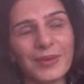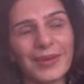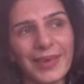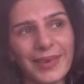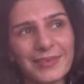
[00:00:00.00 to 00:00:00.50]

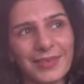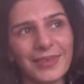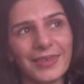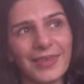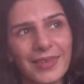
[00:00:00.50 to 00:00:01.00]
like I
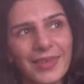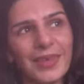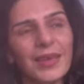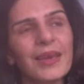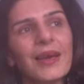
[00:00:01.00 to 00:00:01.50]
said, the
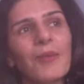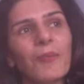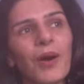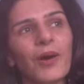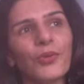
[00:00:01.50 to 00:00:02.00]
key
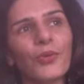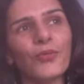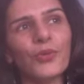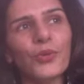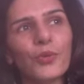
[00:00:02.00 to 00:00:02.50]
part
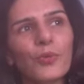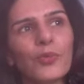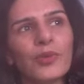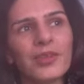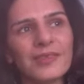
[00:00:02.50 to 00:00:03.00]
of the new
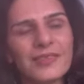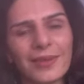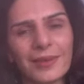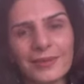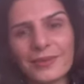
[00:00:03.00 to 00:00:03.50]
moon is
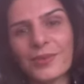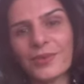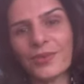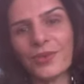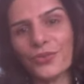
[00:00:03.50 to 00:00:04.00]
the
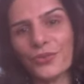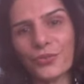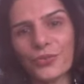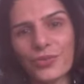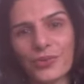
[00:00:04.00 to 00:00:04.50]
intimacy
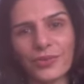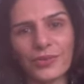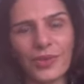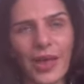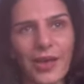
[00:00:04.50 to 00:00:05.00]
issues. It
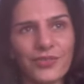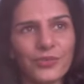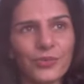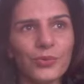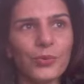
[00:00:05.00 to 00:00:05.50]
has
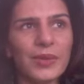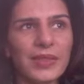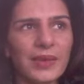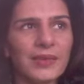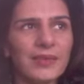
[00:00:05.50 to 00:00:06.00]
to do
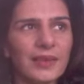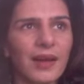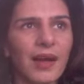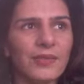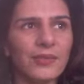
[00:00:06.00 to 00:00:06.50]
with things that
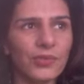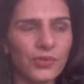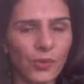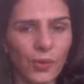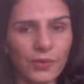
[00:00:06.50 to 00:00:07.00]
are
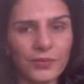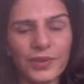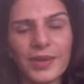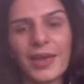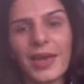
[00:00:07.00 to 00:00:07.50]

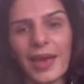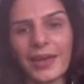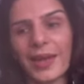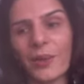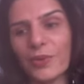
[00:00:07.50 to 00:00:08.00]
unresolved
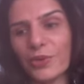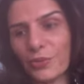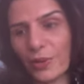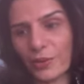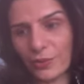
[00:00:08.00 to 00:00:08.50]
and now need
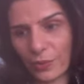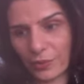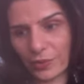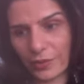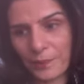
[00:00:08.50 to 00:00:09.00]
to get
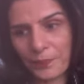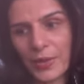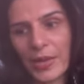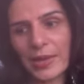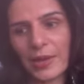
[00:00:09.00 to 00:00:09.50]
sorted.
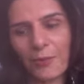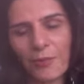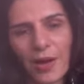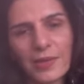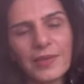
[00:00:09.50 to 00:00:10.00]
Now
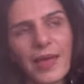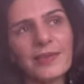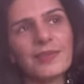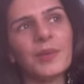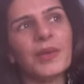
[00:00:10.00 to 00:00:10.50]
Mars
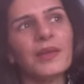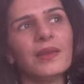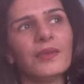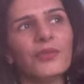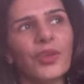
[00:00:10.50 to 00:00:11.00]
has
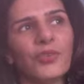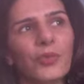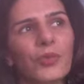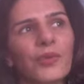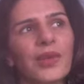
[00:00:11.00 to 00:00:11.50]
been
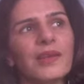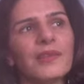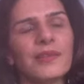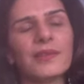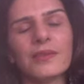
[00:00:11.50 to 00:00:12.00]

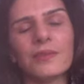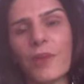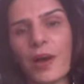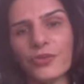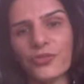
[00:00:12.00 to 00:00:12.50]
retrograde since
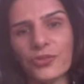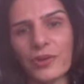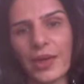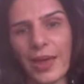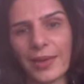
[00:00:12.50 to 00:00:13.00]
March,
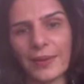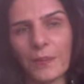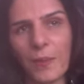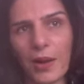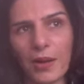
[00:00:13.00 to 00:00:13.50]

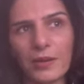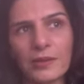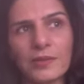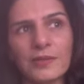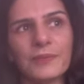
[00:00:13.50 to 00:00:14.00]
and
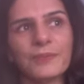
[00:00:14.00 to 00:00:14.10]
Mars